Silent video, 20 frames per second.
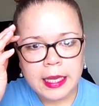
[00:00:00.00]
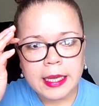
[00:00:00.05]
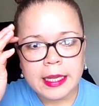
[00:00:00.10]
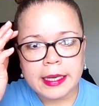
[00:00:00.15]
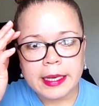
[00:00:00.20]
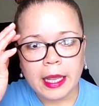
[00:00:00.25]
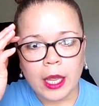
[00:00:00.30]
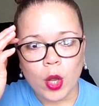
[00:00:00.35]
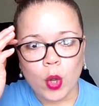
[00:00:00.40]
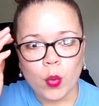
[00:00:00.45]

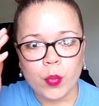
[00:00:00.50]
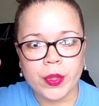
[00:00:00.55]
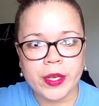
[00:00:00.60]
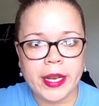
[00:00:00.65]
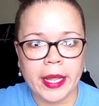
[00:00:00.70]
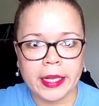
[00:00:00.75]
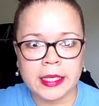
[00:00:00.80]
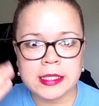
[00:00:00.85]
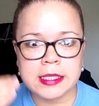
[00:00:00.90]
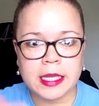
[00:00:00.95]
Now, the
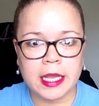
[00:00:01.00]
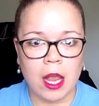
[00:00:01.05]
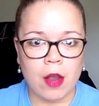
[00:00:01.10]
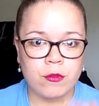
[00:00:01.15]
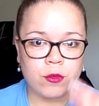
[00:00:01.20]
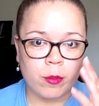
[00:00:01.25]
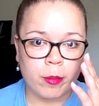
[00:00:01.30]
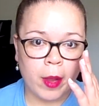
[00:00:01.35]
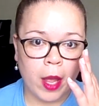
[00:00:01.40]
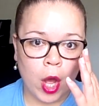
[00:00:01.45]
next thing
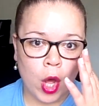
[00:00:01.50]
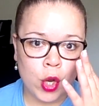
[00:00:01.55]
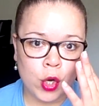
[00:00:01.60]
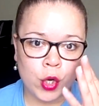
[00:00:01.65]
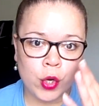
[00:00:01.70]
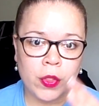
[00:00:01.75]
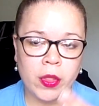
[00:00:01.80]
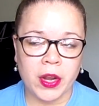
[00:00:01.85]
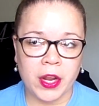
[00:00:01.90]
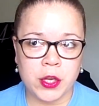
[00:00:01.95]
after powder
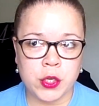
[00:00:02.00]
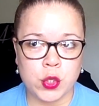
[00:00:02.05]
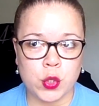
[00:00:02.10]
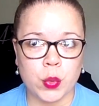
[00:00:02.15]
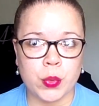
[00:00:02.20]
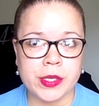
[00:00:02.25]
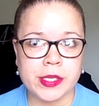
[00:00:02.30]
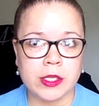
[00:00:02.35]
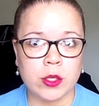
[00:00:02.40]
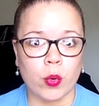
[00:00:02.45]
that I do
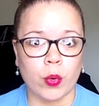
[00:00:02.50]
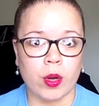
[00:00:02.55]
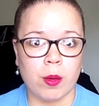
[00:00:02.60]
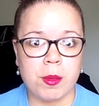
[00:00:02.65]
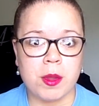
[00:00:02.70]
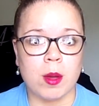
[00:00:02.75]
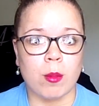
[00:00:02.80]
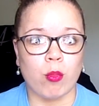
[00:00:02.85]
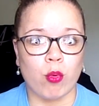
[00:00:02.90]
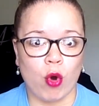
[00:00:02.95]
is going to
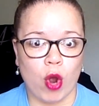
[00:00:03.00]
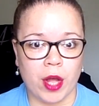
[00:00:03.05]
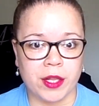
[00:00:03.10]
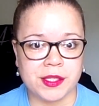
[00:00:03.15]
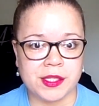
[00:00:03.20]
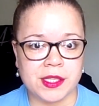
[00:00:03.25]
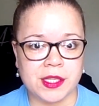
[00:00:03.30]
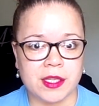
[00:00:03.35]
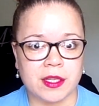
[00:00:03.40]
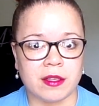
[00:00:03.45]
be a
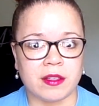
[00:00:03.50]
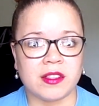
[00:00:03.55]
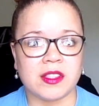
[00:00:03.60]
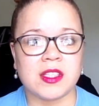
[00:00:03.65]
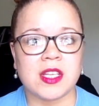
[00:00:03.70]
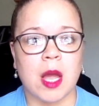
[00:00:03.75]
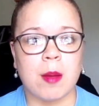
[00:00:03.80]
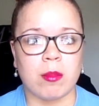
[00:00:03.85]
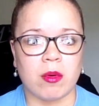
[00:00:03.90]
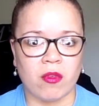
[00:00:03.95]
bronzing
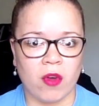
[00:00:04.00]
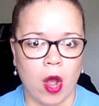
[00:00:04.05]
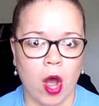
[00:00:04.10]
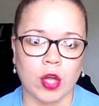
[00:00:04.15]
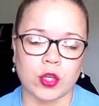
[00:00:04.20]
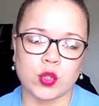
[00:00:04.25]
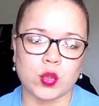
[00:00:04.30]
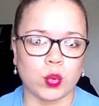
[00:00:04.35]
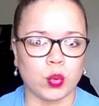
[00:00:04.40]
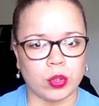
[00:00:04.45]
type of
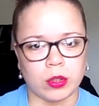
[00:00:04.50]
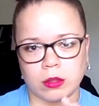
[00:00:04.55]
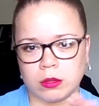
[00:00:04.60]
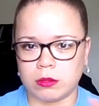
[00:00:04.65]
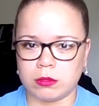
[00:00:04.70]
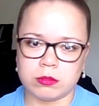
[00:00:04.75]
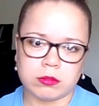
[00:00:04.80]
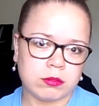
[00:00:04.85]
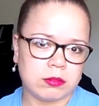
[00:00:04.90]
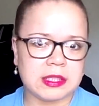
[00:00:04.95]
contour
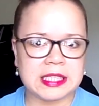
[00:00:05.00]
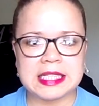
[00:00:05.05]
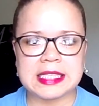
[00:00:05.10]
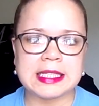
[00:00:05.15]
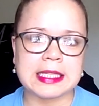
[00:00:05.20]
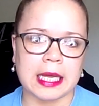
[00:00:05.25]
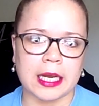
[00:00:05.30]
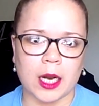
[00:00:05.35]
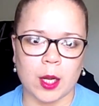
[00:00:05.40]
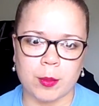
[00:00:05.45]

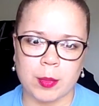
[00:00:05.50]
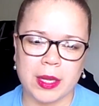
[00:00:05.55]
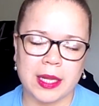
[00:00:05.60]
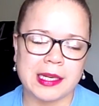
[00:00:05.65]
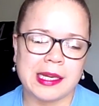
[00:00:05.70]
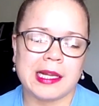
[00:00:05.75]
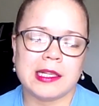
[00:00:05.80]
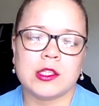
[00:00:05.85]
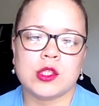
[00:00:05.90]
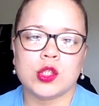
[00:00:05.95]
setup.
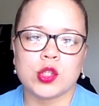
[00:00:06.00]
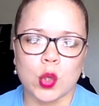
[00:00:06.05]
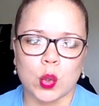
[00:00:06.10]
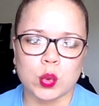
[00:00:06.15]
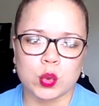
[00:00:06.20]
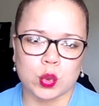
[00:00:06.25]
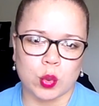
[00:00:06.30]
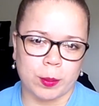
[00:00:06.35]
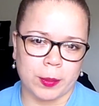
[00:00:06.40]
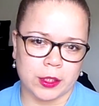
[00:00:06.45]
Not so
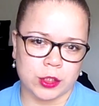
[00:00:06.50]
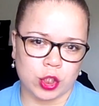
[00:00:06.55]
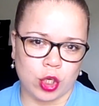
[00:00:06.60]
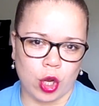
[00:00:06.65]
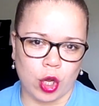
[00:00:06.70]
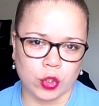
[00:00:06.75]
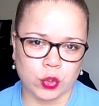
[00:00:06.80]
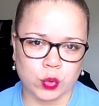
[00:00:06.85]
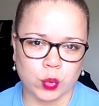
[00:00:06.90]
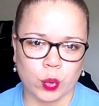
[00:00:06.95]
much
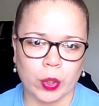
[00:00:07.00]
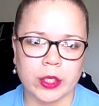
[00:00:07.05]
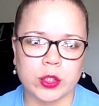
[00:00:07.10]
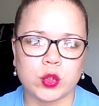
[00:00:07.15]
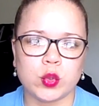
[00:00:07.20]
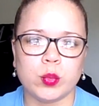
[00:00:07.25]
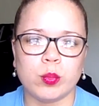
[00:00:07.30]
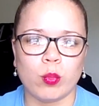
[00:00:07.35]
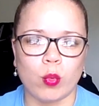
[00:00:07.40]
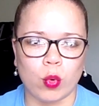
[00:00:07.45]
contour, I
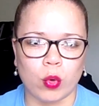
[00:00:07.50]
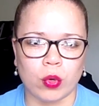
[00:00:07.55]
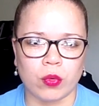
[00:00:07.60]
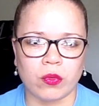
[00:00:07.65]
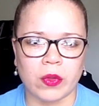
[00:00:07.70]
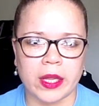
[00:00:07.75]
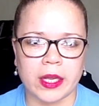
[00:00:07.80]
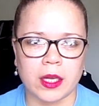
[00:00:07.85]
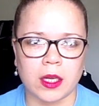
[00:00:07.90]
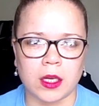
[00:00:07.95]
do more
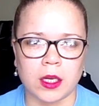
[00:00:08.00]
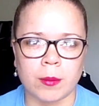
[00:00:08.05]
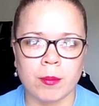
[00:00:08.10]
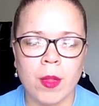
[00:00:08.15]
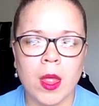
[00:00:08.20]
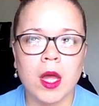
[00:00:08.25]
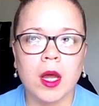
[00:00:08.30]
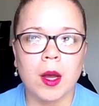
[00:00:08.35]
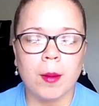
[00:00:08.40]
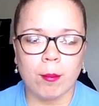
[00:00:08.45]
like a
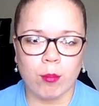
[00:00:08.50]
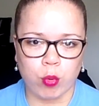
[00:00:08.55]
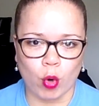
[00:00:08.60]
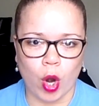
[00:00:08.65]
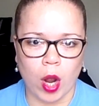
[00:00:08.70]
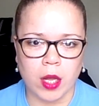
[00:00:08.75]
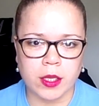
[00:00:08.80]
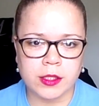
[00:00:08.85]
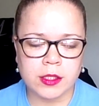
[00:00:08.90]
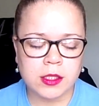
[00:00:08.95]

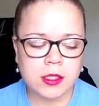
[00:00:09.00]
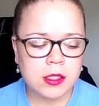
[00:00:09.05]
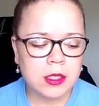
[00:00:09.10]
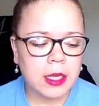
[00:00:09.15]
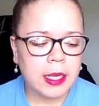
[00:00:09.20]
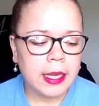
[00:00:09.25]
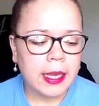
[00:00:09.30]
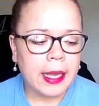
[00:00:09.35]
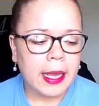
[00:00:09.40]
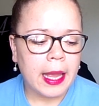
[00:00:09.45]
bronze.
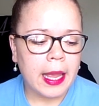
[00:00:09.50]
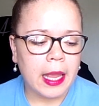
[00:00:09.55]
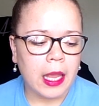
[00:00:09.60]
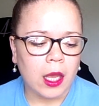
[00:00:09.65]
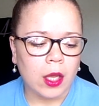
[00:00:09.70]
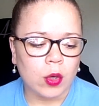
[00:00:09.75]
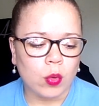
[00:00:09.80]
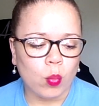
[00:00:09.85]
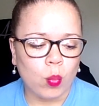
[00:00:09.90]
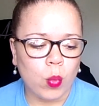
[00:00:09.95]

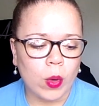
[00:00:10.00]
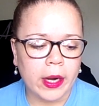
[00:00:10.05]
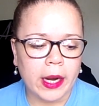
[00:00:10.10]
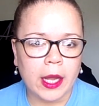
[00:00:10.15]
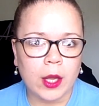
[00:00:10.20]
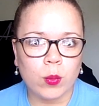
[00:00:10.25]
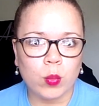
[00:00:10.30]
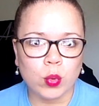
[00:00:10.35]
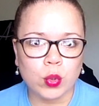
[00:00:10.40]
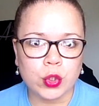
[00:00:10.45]
And what I
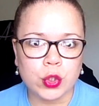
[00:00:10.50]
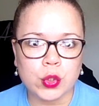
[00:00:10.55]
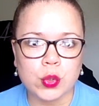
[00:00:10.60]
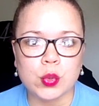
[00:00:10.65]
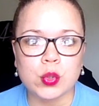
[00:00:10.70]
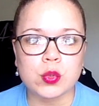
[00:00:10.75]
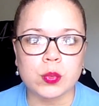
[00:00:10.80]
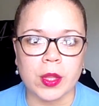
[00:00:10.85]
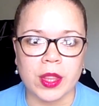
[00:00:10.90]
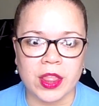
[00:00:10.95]
will
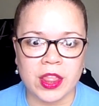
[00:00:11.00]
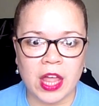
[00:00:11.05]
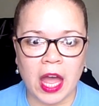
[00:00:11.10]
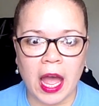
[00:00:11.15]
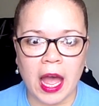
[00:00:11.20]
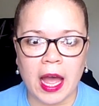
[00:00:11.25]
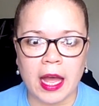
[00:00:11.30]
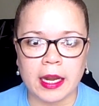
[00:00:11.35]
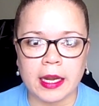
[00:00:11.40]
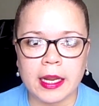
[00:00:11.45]
use with
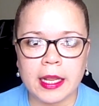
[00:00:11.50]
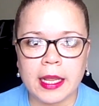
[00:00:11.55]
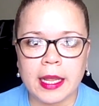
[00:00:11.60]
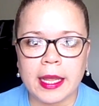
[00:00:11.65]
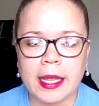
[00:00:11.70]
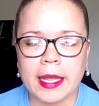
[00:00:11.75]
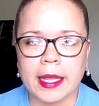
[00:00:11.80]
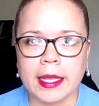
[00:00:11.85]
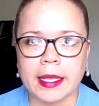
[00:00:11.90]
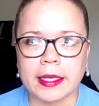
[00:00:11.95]
that
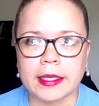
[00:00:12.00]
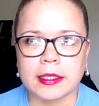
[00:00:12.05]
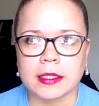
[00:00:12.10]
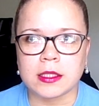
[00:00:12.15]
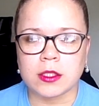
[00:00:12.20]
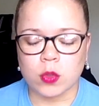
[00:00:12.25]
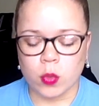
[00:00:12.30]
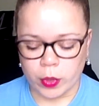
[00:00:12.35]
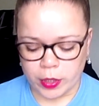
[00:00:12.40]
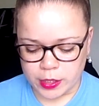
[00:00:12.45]
is
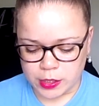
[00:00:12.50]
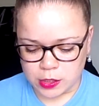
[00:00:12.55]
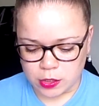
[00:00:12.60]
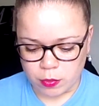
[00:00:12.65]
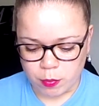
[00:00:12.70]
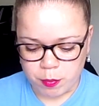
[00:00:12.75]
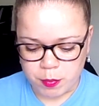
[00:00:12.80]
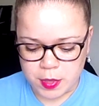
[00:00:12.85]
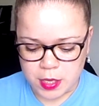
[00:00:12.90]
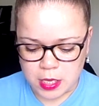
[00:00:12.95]
going to
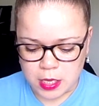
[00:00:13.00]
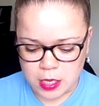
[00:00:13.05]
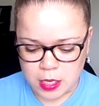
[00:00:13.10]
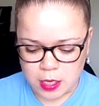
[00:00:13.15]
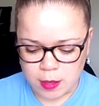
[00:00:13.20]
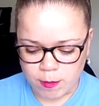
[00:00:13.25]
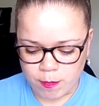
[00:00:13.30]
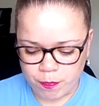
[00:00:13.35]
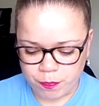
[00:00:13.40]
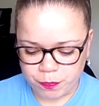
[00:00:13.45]
be